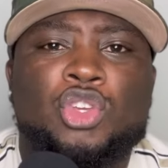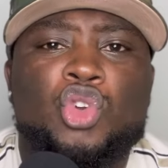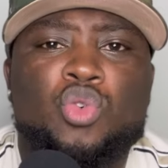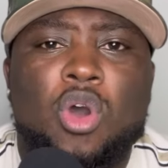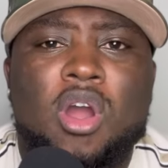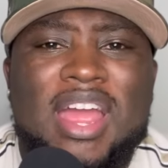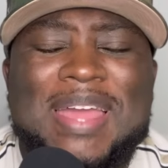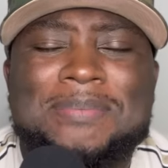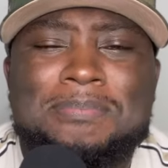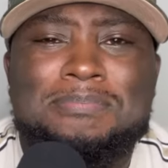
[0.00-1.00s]
you are
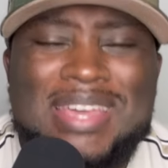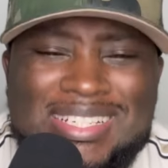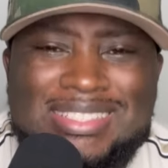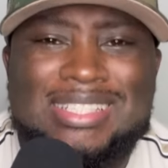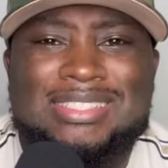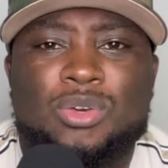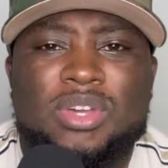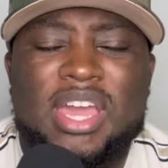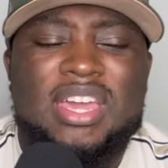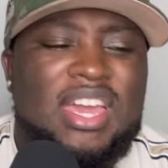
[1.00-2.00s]
ambitious,
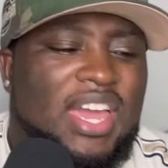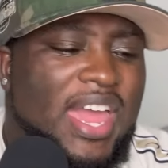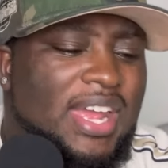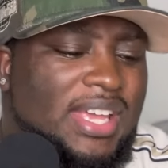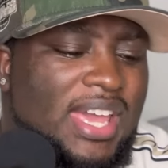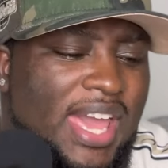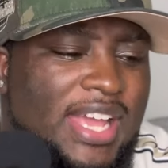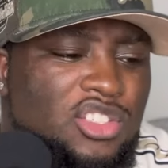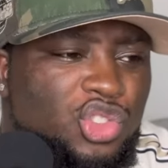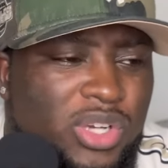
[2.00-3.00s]
okay?
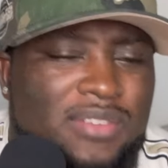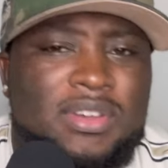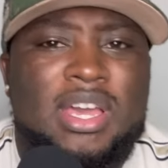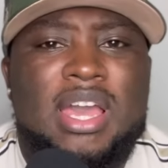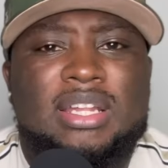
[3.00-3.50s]
AKA driven.